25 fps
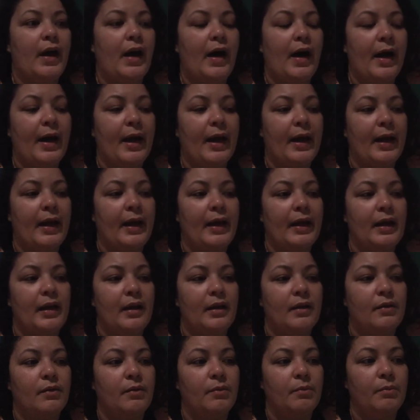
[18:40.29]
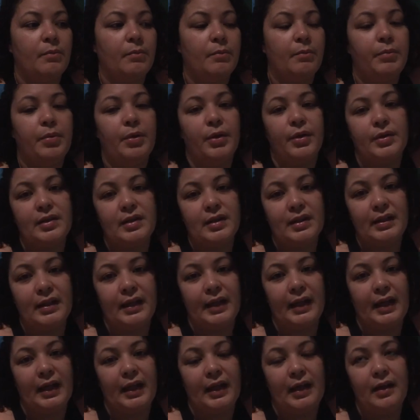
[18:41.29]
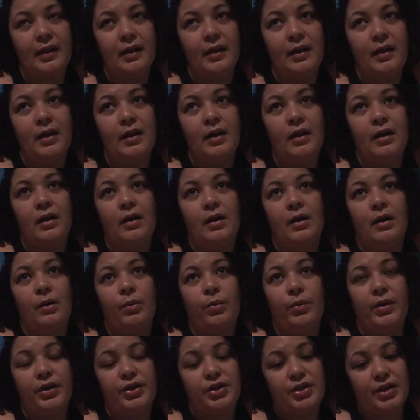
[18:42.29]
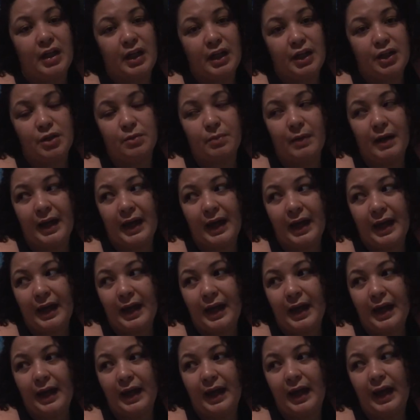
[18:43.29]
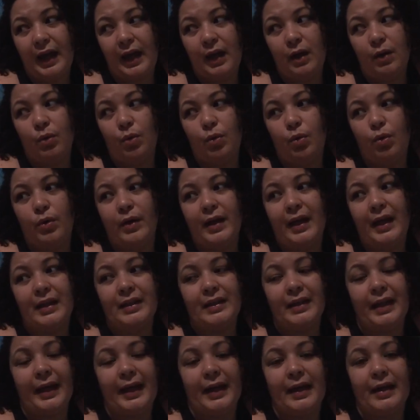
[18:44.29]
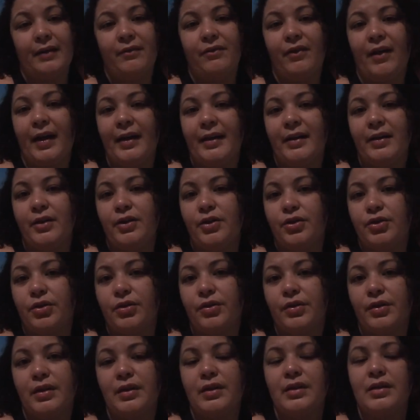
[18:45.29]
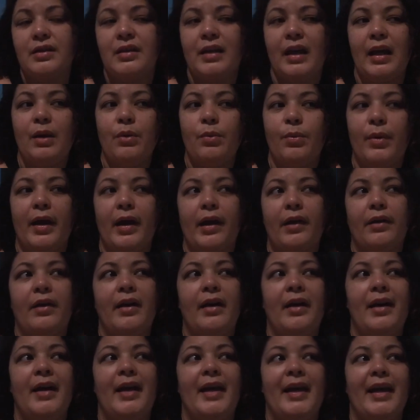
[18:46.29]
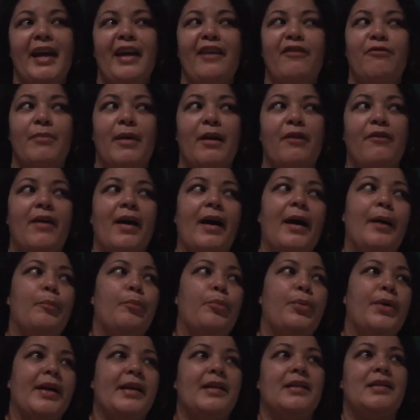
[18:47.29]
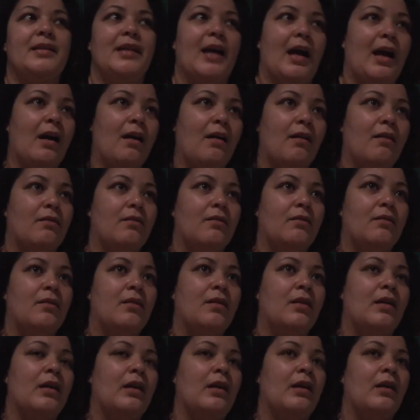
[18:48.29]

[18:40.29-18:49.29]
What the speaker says: I personally want to change my AA or get, like, find insurance thing where if my van breaks down